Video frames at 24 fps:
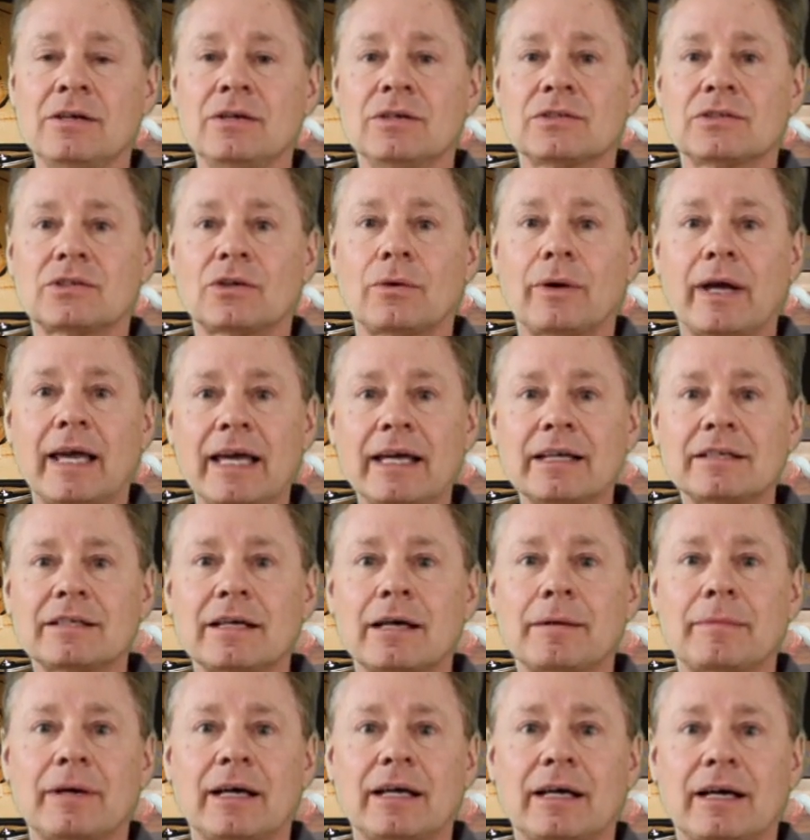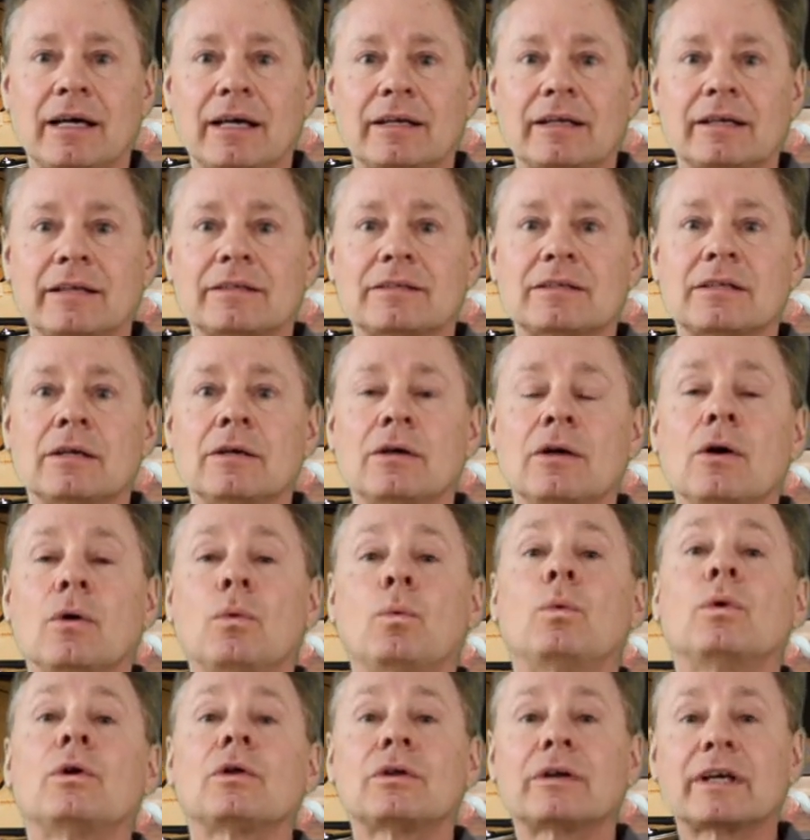So antibiotics
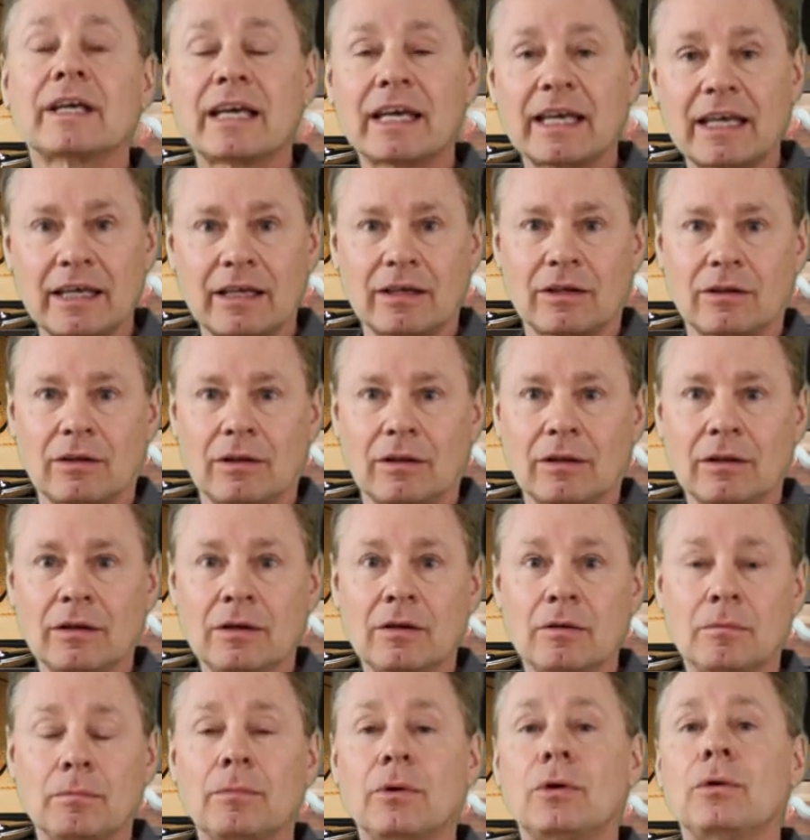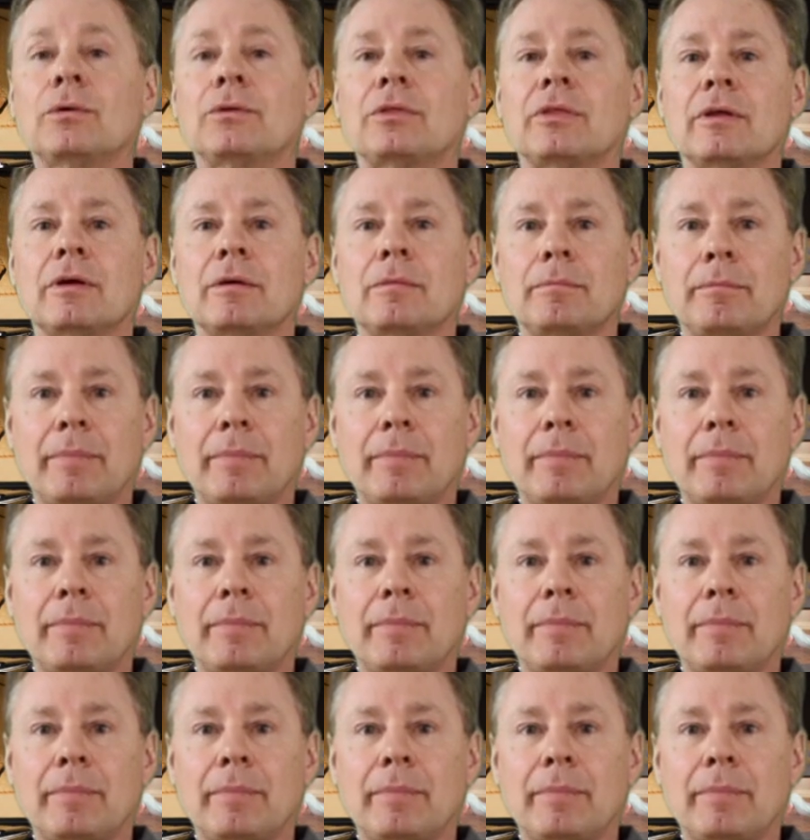will kill both